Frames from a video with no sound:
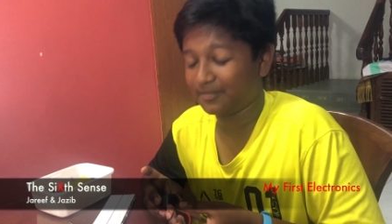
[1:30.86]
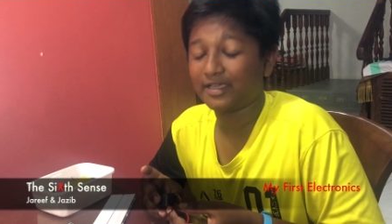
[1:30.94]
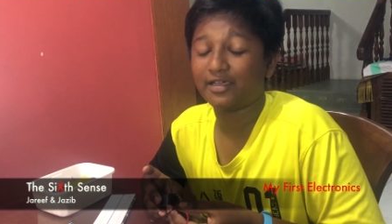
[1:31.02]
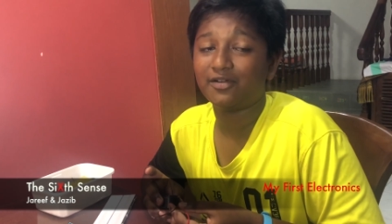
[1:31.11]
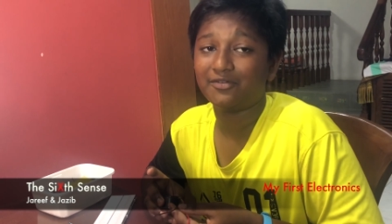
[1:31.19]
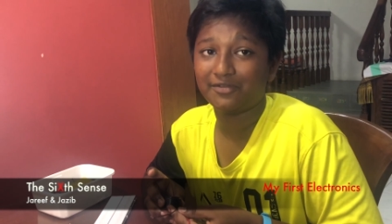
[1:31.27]

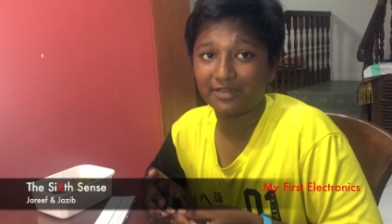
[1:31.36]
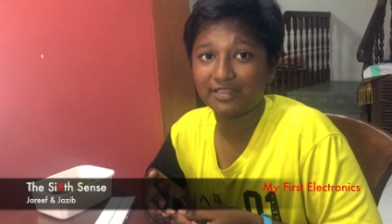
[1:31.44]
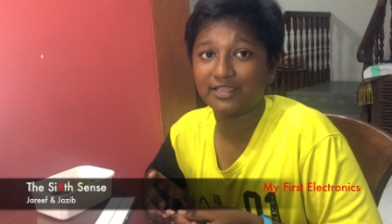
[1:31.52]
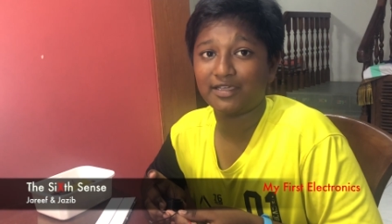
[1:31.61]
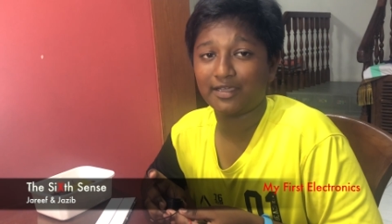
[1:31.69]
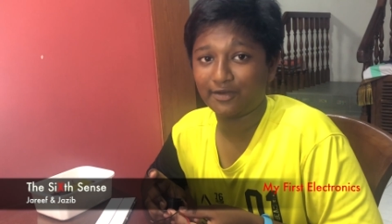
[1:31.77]
make a
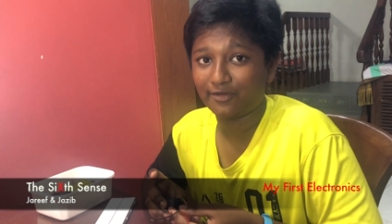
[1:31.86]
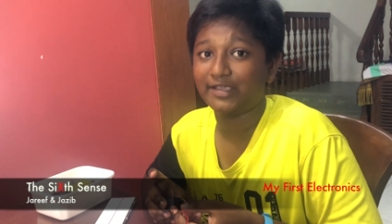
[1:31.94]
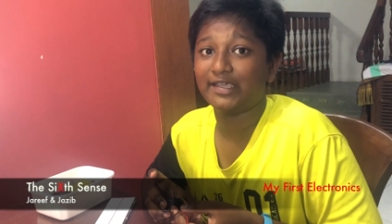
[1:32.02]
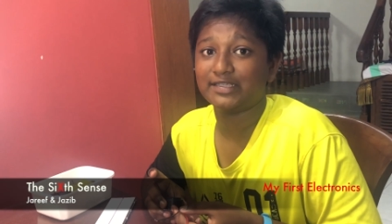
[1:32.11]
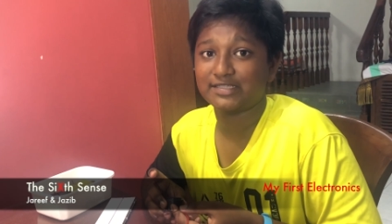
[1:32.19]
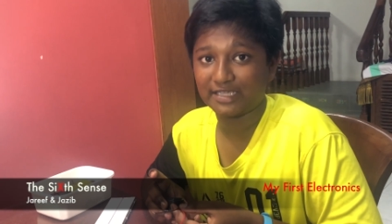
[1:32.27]
really
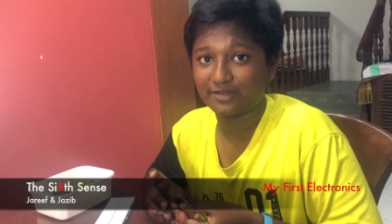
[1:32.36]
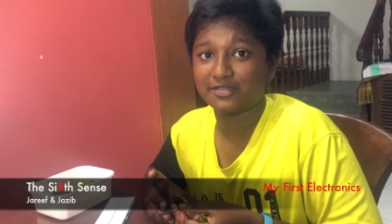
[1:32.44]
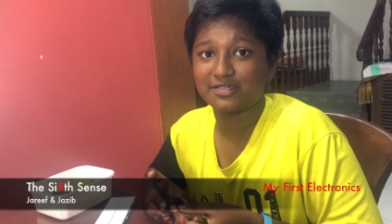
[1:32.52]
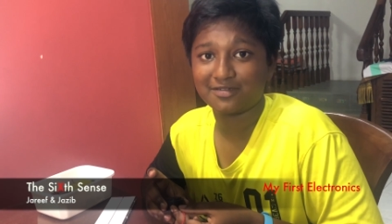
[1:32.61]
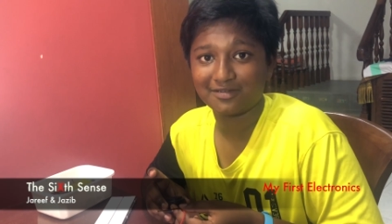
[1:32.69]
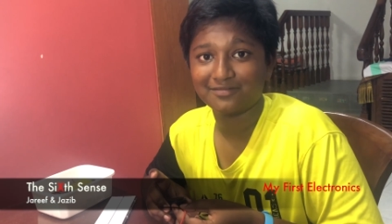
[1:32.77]
annoying
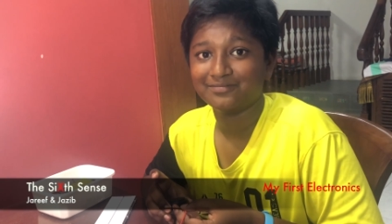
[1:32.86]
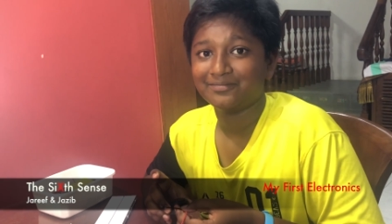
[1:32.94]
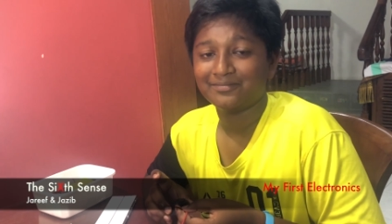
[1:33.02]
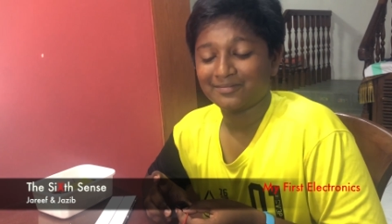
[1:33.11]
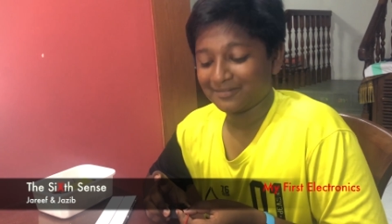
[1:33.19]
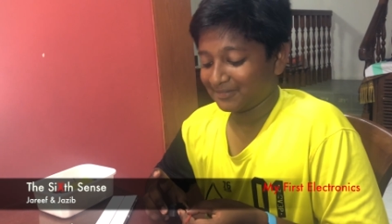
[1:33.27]
sound.
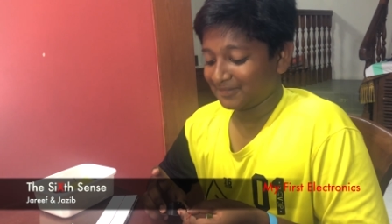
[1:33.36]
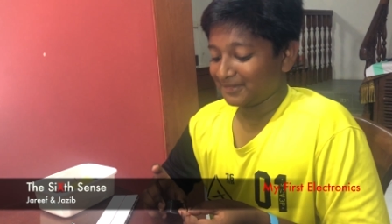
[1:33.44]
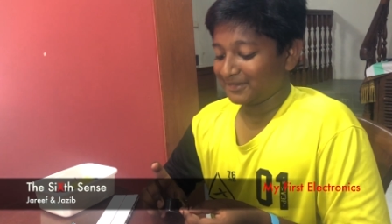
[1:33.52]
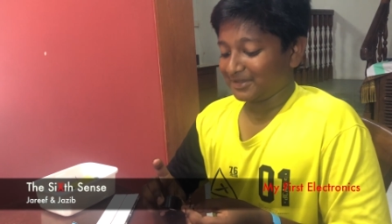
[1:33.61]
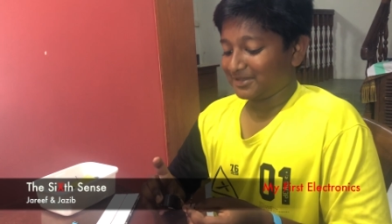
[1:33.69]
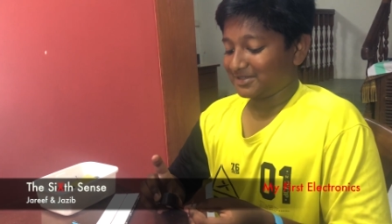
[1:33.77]

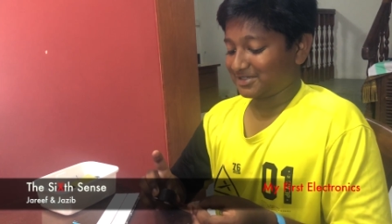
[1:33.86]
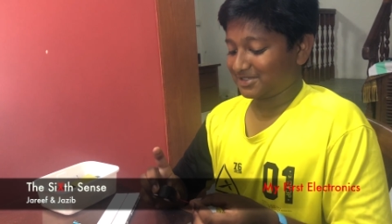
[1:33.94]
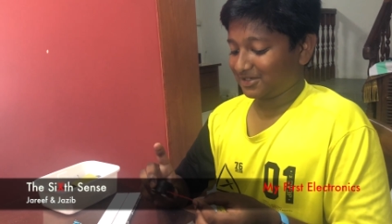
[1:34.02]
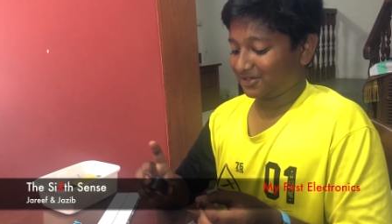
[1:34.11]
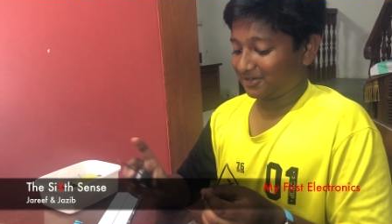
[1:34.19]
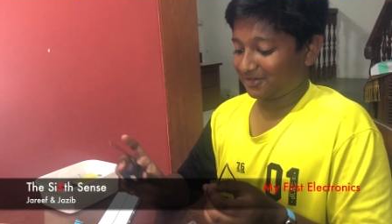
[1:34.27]

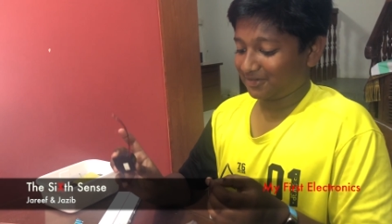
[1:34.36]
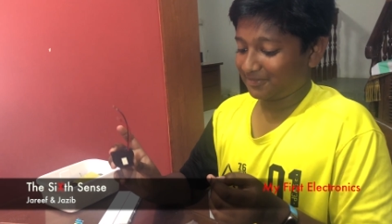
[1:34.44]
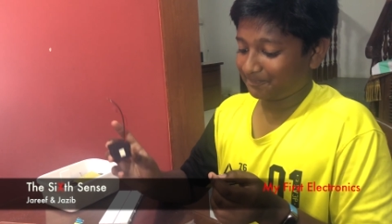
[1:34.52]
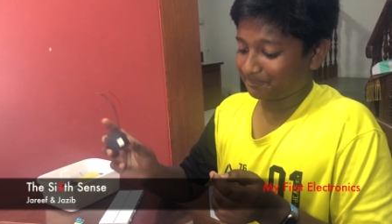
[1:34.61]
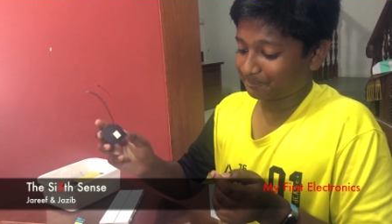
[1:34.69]
So